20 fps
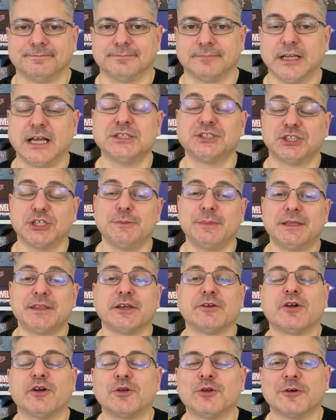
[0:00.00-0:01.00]
Assuming
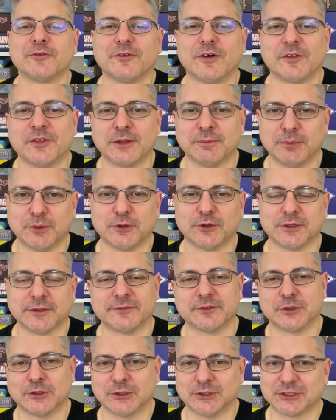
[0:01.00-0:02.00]
there are enough on the board,
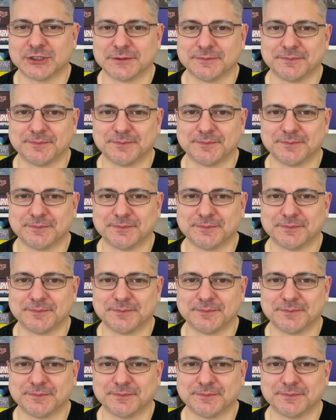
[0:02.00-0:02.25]
of course.